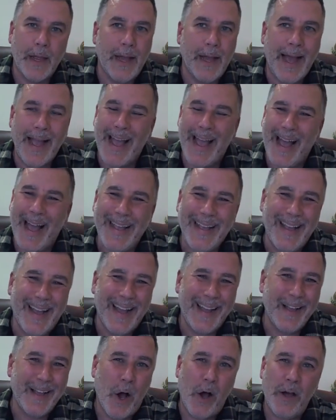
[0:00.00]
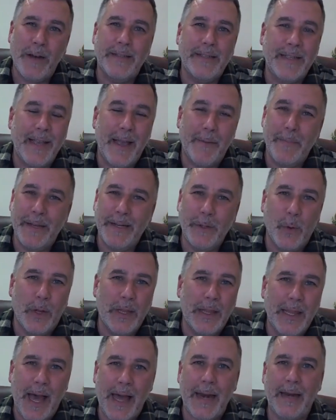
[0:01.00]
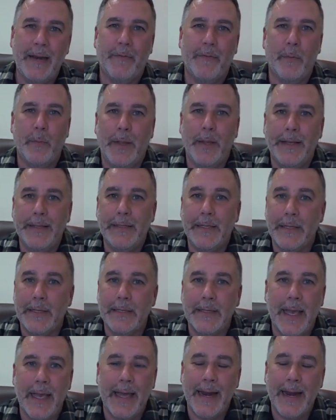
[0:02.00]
I, I, I, honestly, I've been to a lot of different places,